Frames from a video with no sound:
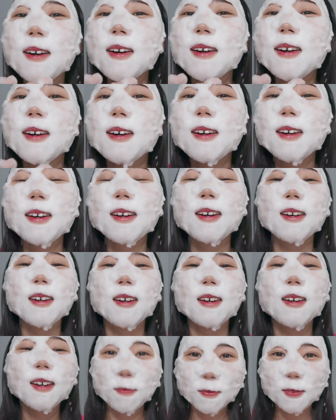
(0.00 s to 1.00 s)
Oh,
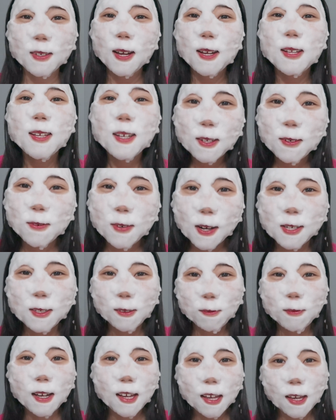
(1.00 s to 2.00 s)
I need to
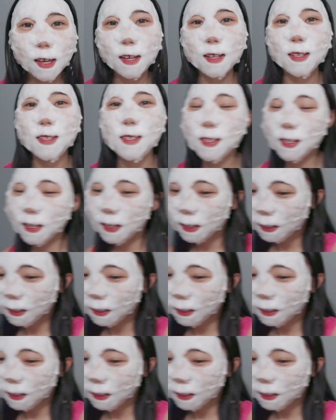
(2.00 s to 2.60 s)
wash my hands.